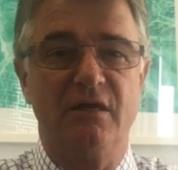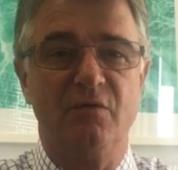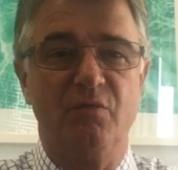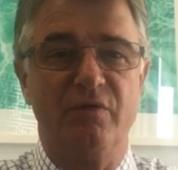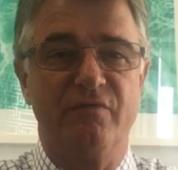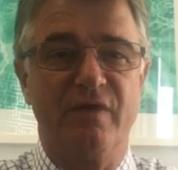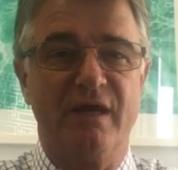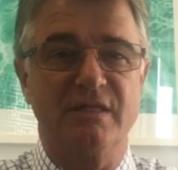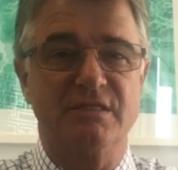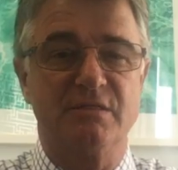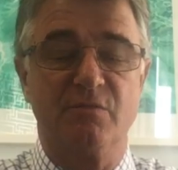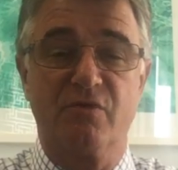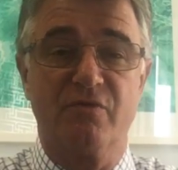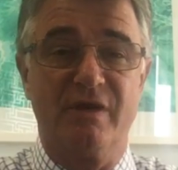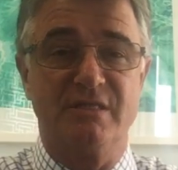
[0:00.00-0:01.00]
We've had
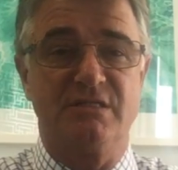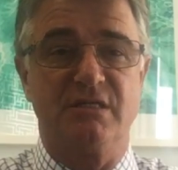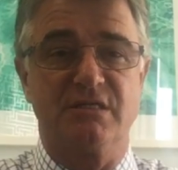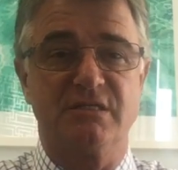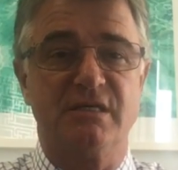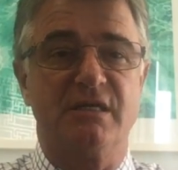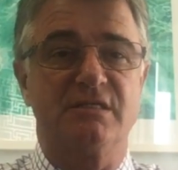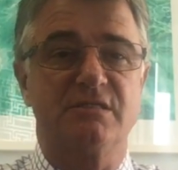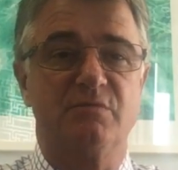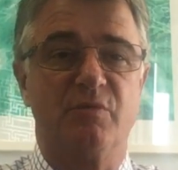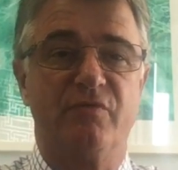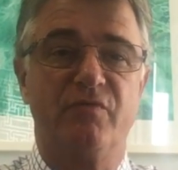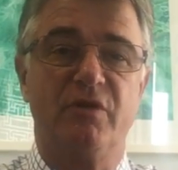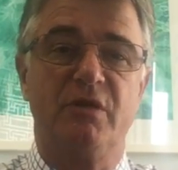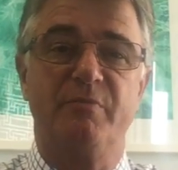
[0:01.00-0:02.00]
some great success and
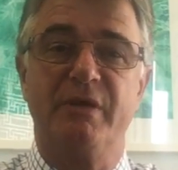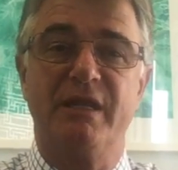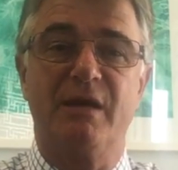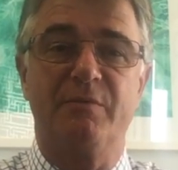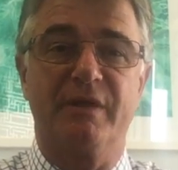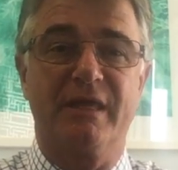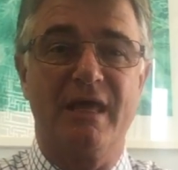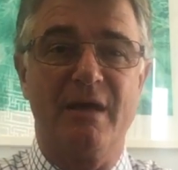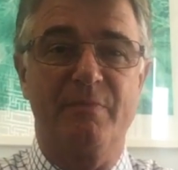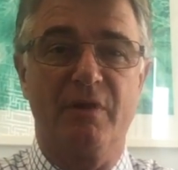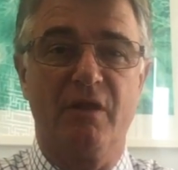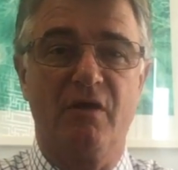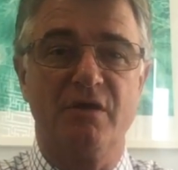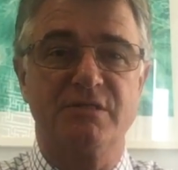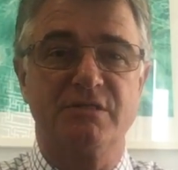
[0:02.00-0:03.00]
we've really been able to
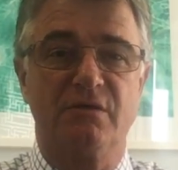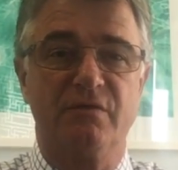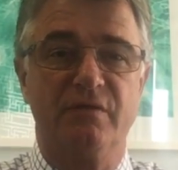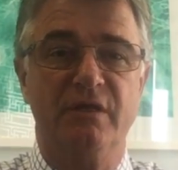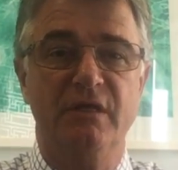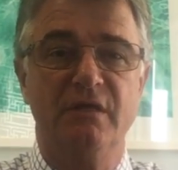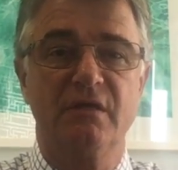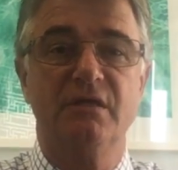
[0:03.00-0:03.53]
capitalise on